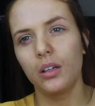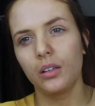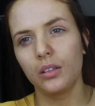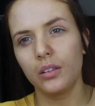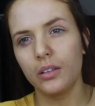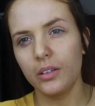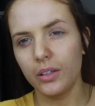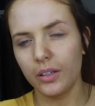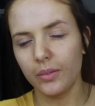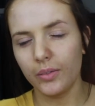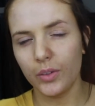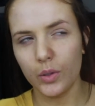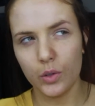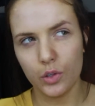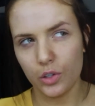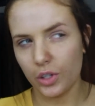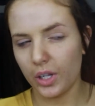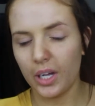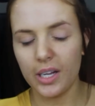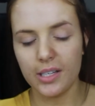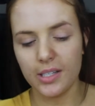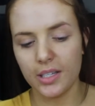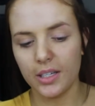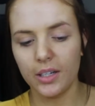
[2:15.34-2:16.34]

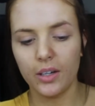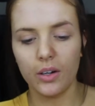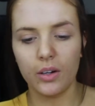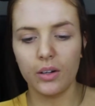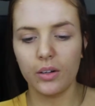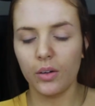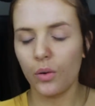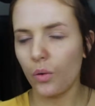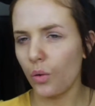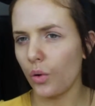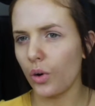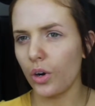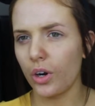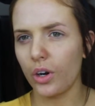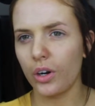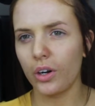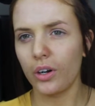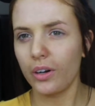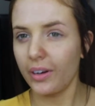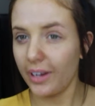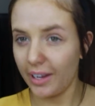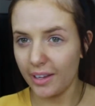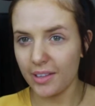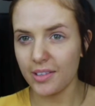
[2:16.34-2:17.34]
neutralize it or
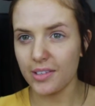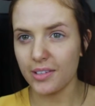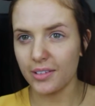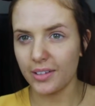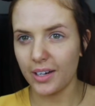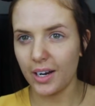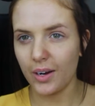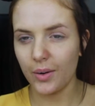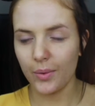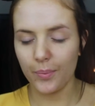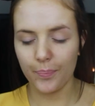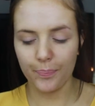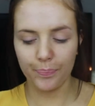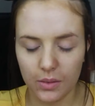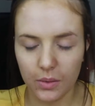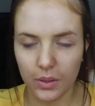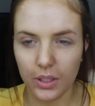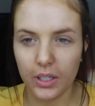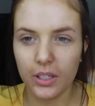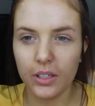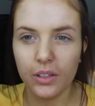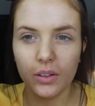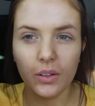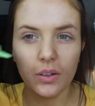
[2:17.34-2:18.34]
cancel it out. So
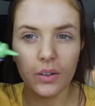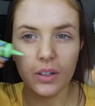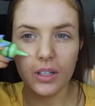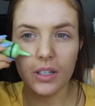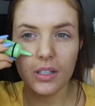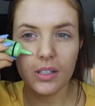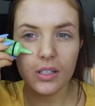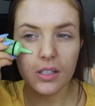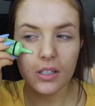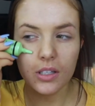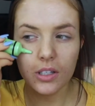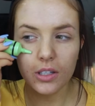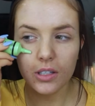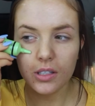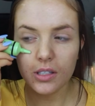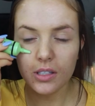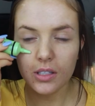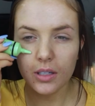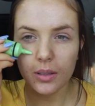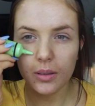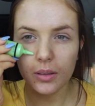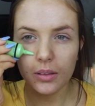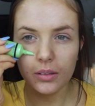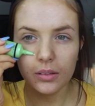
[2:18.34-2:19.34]
what I do is I just
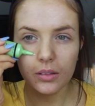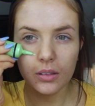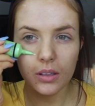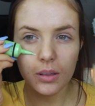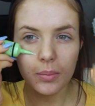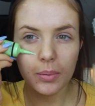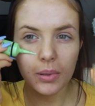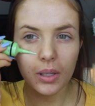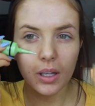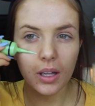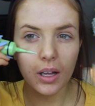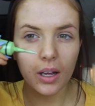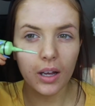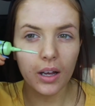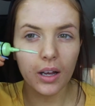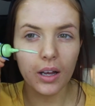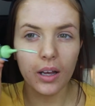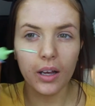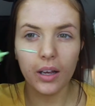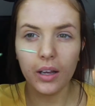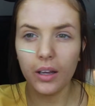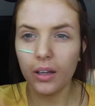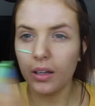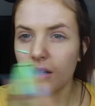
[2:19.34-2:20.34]

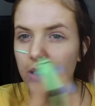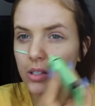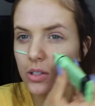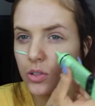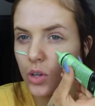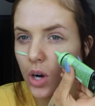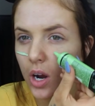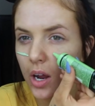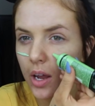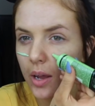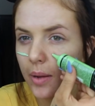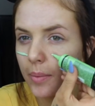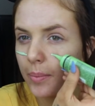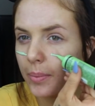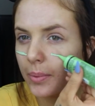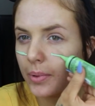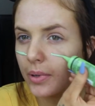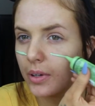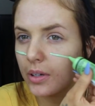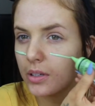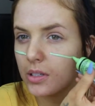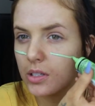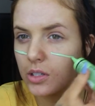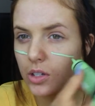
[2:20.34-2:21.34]
apply a stripe,
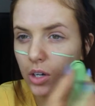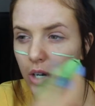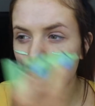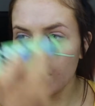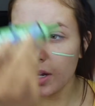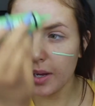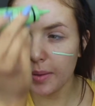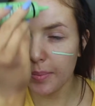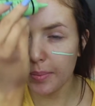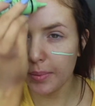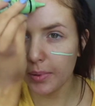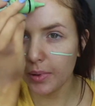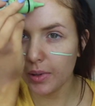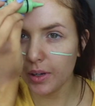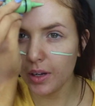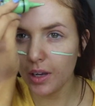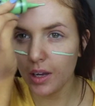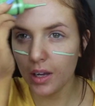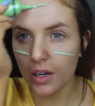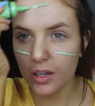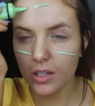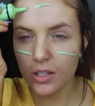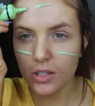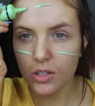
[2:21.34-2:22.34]

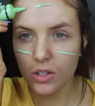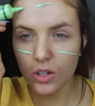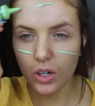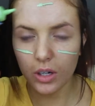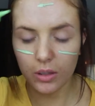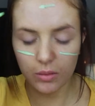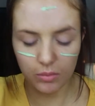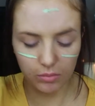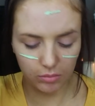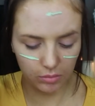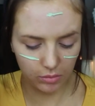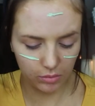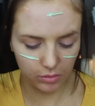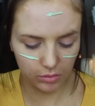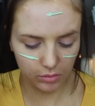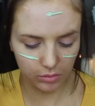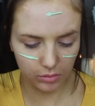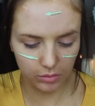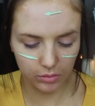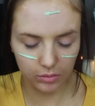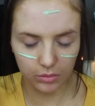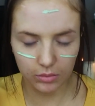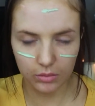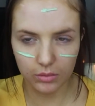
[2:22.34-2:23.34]
and a stripe.
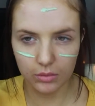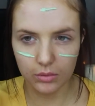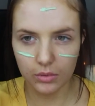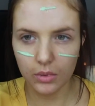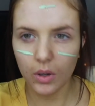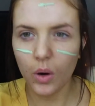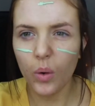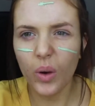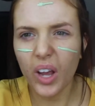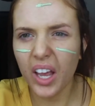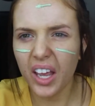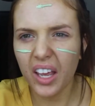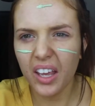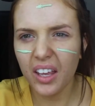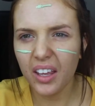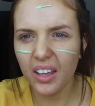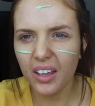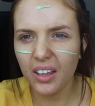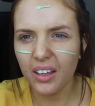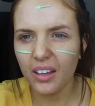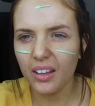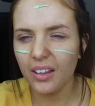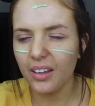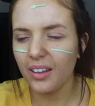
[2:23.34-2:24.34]
Okay?
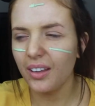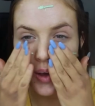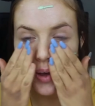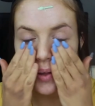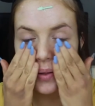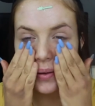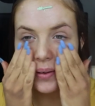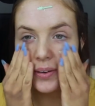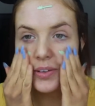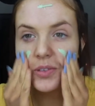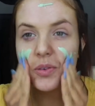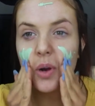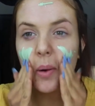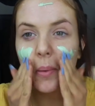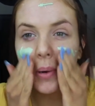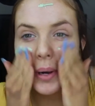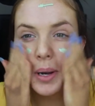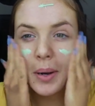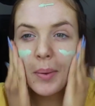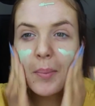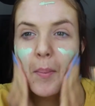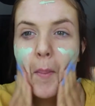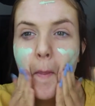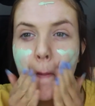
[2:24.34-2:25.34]
And then I just rub it
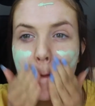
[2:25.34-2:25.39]
in.